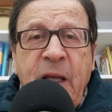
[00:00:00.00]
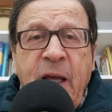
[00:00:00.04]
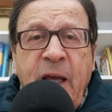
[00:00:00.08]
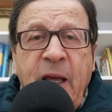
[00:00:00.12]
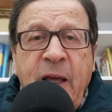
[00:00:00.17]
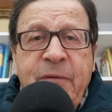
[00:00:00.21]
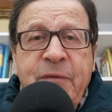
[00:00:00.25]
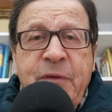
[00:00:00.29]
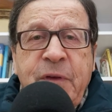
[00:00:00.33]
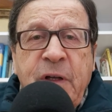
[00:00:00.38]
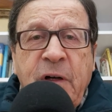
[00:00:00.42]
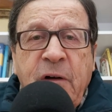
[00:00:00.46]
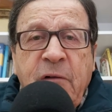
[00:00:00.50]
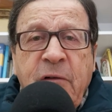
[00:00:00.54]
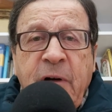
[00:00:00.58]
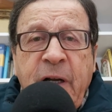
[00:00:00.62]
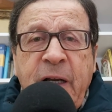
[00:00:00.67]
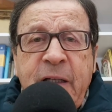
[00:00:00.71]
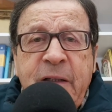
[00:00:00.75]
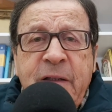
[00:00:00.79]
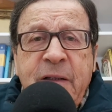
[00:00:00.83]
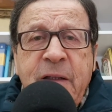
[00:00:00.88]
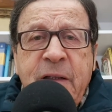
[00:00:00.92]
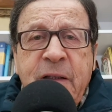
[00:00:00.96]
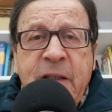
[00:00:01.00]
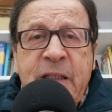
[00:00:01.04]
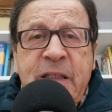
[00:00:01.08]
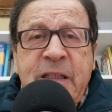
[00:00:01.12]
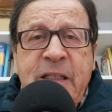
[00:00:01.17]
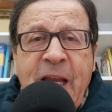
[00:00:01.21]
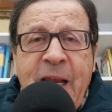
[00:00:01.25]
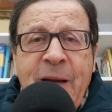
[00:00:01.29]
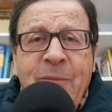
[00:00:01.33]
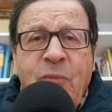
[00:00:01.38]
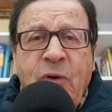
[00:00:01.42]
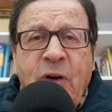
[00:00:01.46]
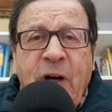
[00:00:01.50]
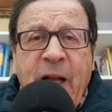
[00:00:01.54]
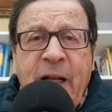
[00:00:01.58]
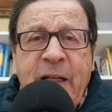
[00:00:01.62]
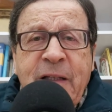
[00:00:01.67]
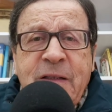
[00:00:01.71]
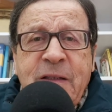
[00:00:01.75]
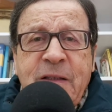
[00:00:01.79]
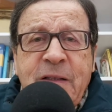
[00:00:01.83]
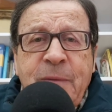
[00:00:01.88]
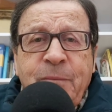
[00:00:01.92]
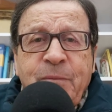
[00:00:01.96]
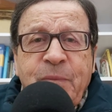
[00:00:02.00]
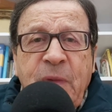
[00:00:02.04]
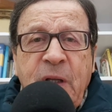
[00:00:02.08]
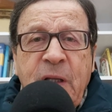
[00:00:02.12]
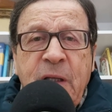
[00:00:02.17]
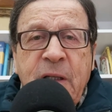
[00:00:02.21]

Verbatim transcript: have the, right, the same rights